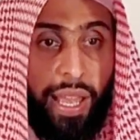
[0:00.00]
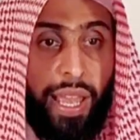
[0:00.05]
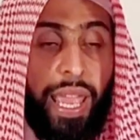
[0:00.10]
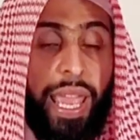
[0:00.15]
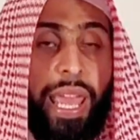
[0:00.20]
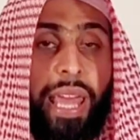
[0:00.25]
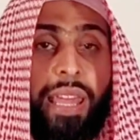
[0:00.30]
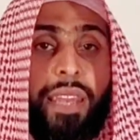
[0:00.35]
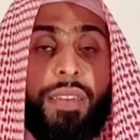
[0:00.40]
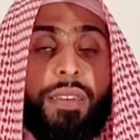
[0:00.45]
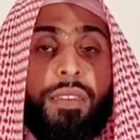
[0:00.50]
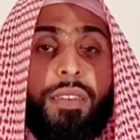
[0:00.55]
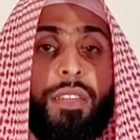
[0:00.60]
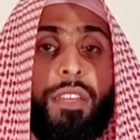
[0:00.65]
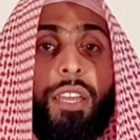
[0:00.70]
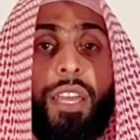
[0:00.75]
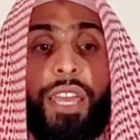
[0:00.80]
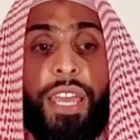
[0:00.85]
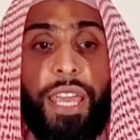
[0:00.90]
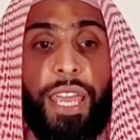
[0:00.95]
and
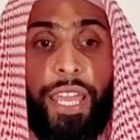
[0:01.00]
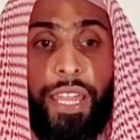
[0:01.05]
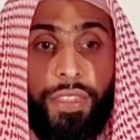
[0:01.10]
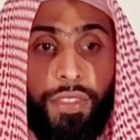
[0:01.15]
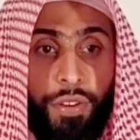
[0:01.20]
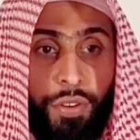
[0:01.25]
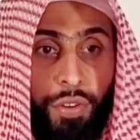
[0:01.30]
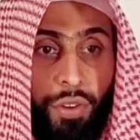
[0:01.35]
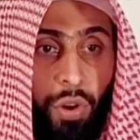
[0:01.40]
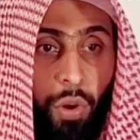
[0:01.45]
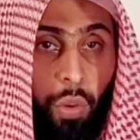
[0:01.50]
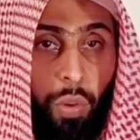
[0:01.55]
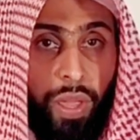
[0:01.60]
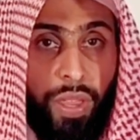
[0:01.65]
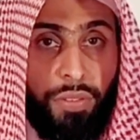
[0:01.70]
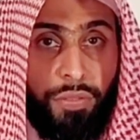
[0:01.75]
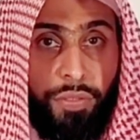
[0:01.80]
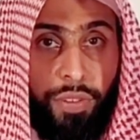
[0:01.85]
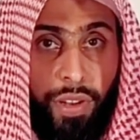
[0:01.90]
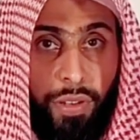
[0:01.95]
in the row
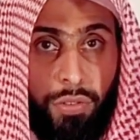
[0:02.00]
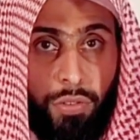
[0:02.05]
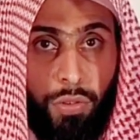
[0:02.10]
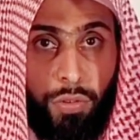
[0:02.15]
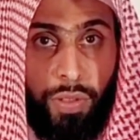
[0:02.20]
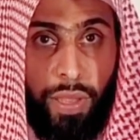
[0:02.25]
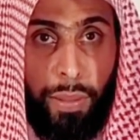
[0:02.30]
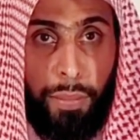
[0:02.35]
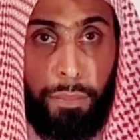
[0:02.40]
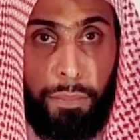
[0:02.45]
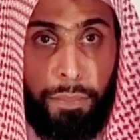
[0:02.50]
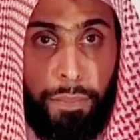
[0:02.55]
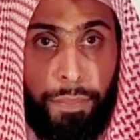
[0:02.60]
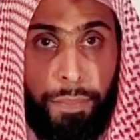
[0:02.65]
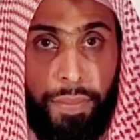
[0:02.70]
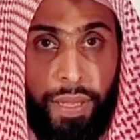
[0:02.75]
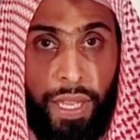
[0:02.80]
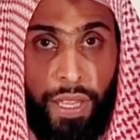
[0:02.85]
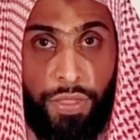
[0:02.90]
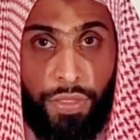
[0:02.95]
in front of him
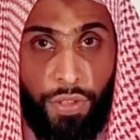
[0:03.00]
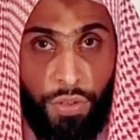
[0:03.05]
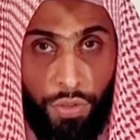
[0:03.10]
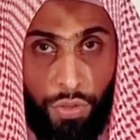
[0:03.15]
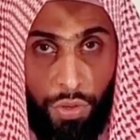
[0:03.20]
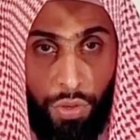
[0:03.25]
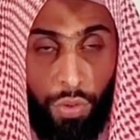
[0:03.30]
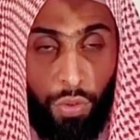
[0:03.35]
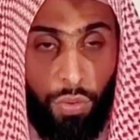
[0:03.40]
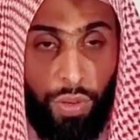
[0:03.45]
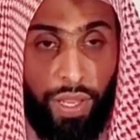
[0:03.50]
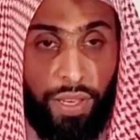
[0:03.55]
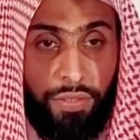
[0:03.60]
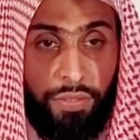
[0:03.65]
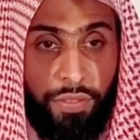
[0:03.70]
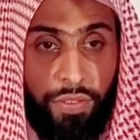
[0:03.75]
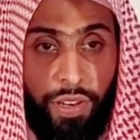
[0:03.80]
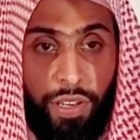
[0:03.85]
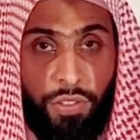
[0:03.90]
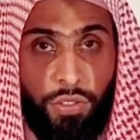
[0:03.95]

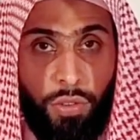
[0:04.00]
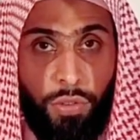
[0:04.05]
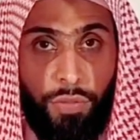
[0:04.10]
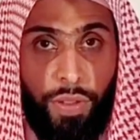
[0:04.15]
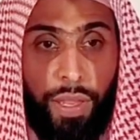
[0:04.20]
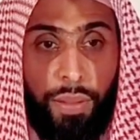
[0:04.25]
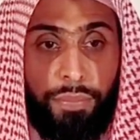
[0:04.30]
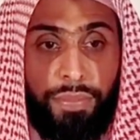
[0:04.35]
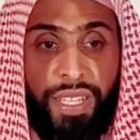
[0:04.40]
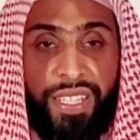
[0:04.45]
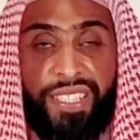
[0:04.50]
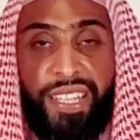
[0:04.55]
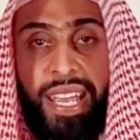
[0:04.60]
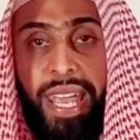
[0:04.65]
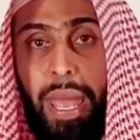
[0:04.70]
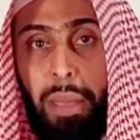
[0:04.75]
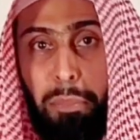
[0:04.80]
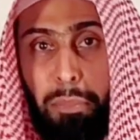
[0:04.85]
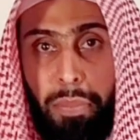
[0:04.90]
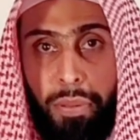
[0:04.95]
there's a
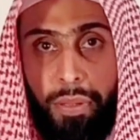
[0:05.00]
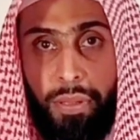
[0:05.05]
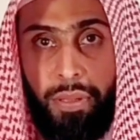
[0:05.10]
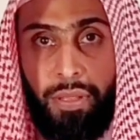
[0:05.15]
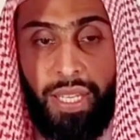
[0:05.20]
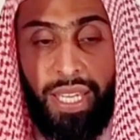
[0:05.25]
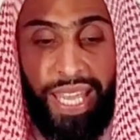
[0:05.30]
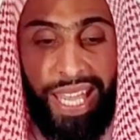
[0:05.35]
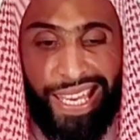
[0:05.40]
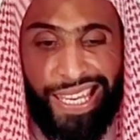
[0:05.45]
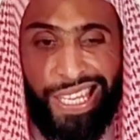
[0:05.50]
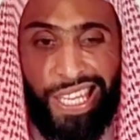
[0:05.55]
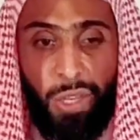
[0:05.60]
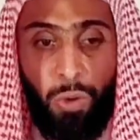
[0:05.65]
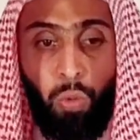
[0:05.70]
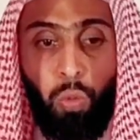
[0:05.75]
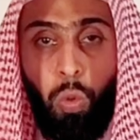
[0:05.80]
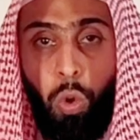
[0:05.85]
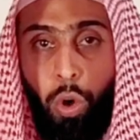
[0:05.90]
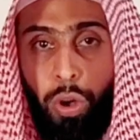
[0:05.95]
gap. Can he
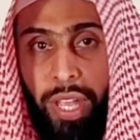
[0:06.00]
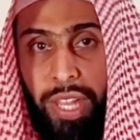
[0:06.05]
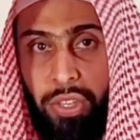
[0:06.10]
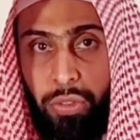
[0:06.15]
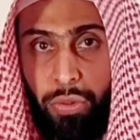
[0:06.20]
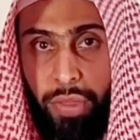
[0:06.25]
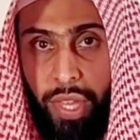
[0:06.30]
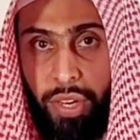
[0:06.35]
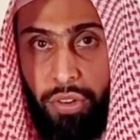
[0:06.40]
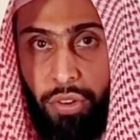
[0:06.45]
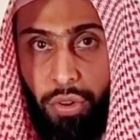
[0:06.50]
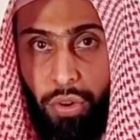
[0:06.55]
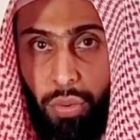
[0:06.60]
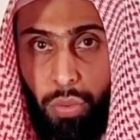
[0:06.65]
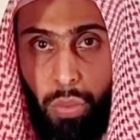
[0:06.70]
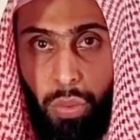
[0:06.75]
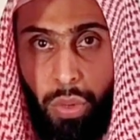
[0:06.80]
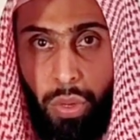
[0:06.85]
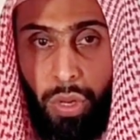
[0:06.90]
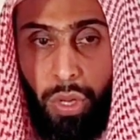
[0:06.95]
walk into that
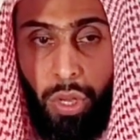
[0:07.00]
row?